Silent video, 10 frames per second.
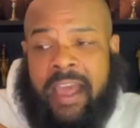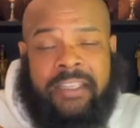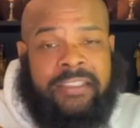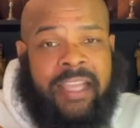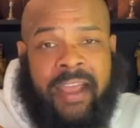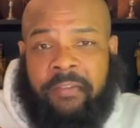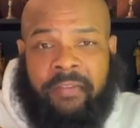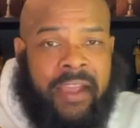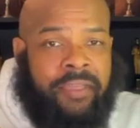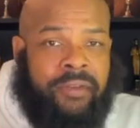I just had to
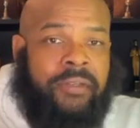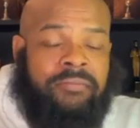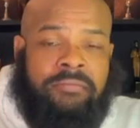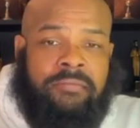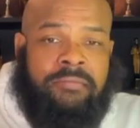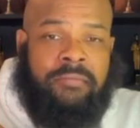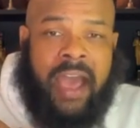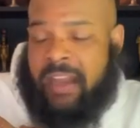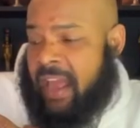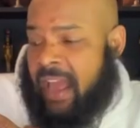fight through.
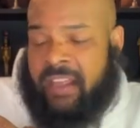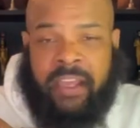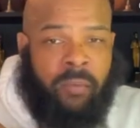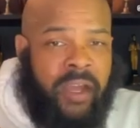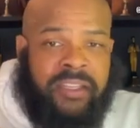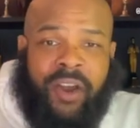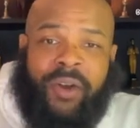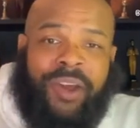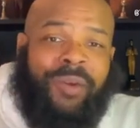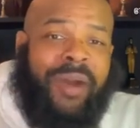I, I, it wasn't
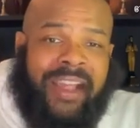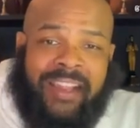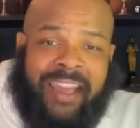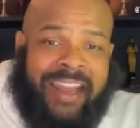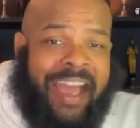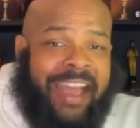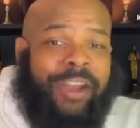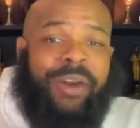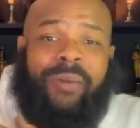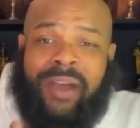going away, and I
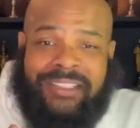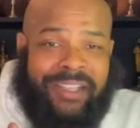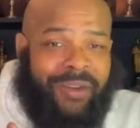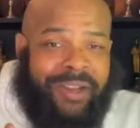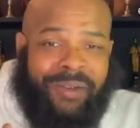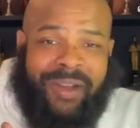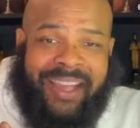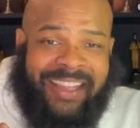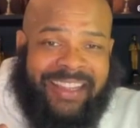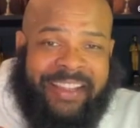knew it wasn't going
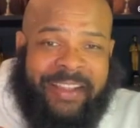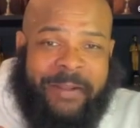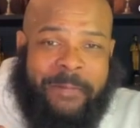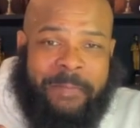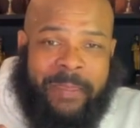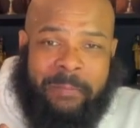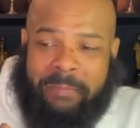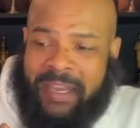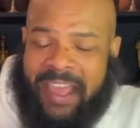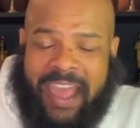away.
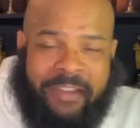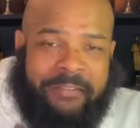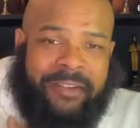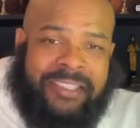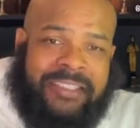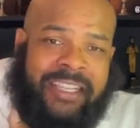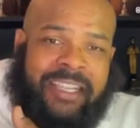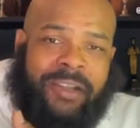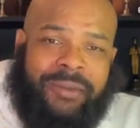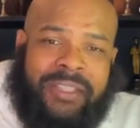But every
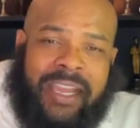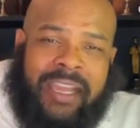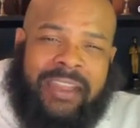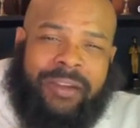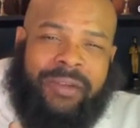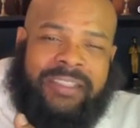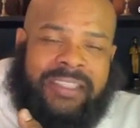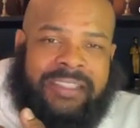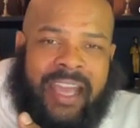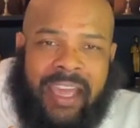single day, there was
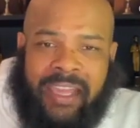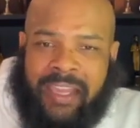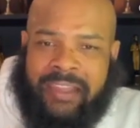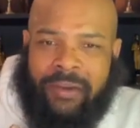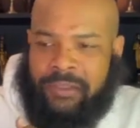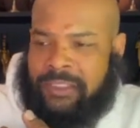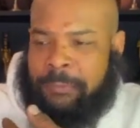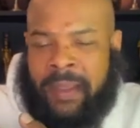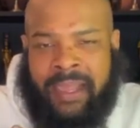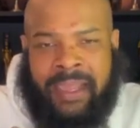this ache, there was this
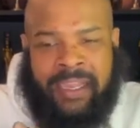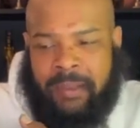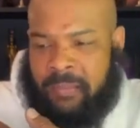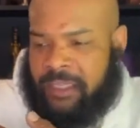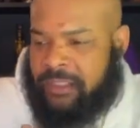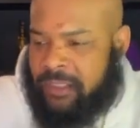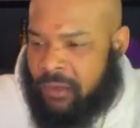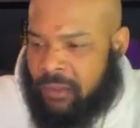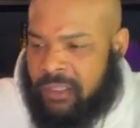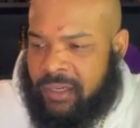pain in my
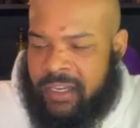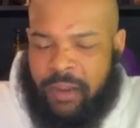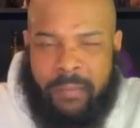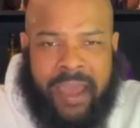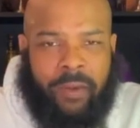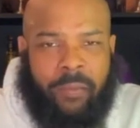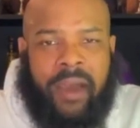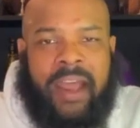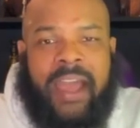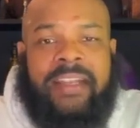shoulder, and no matter
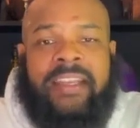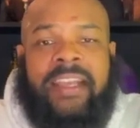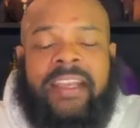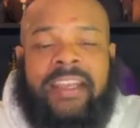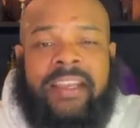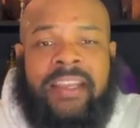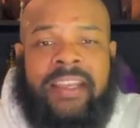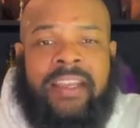what I did,